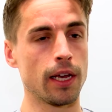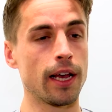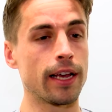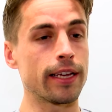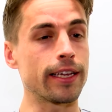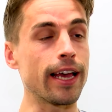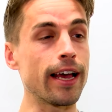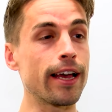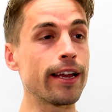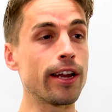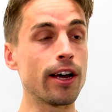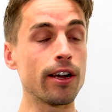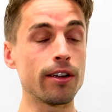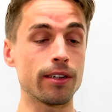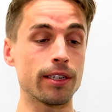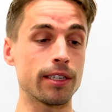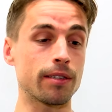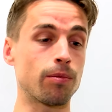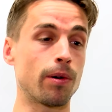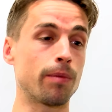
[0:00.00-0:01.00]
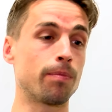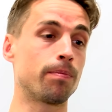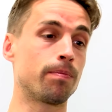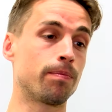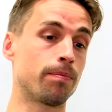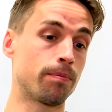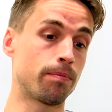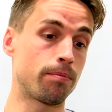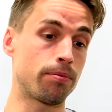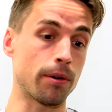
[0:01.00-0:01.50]
yeah no that's
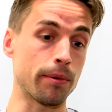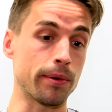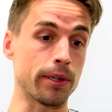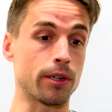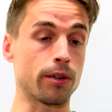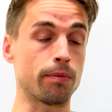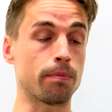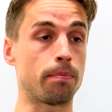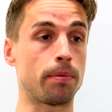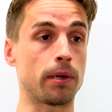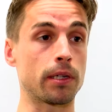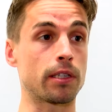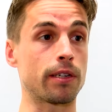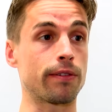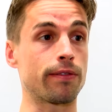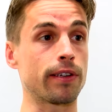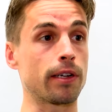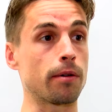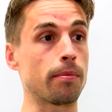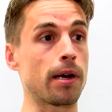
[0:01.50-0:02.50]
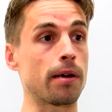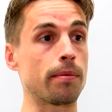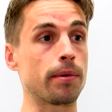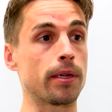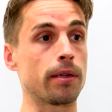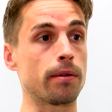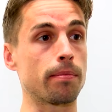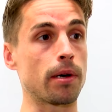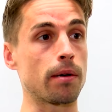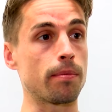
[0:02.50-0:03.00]
one probably positive thing about
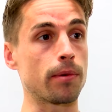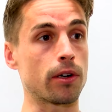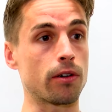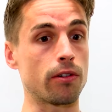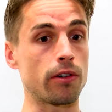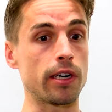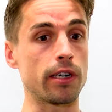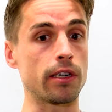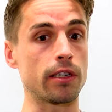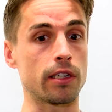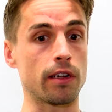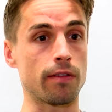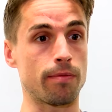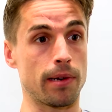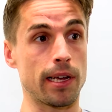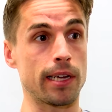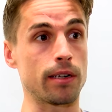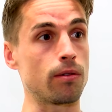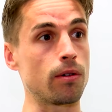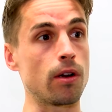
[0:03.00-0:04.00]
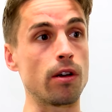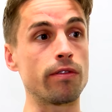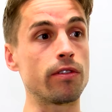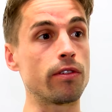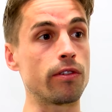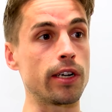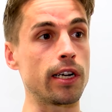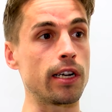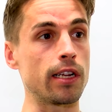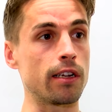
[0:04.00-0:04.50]
me about my career is I've played all
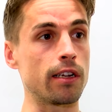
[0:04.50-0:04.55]
over really